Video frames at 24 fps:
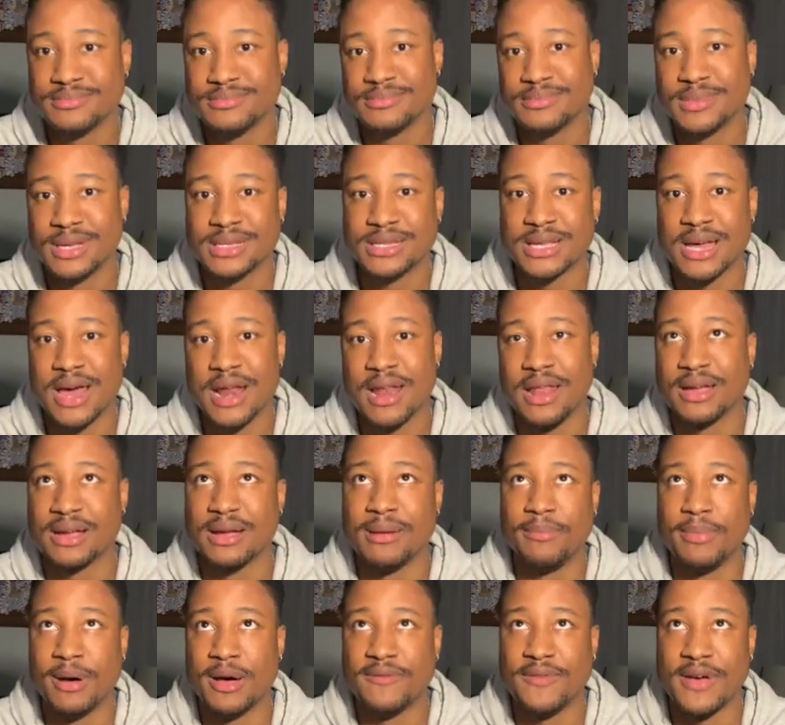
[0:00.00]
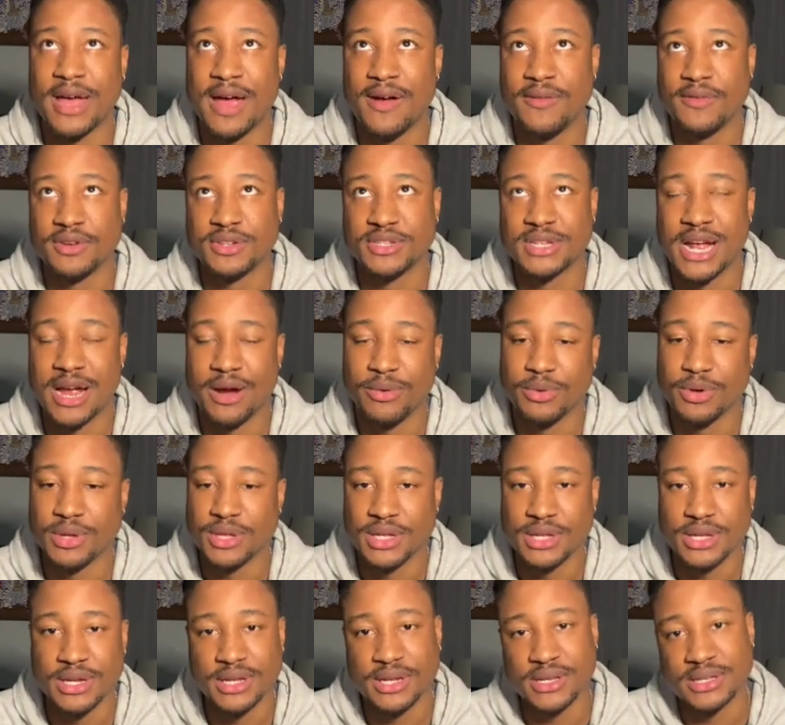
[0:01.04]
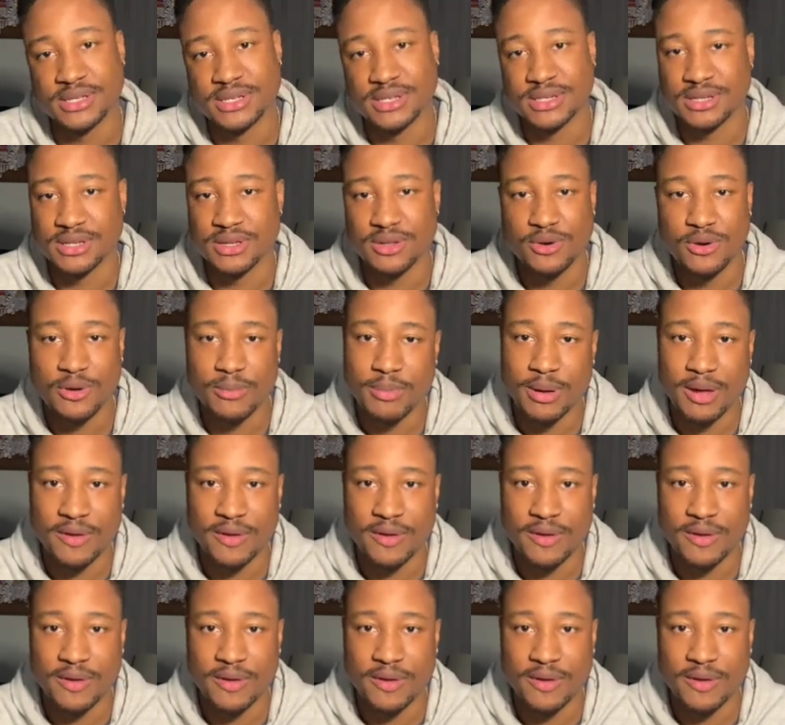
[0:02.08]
That's kind of like above average, not really good, it's just a little above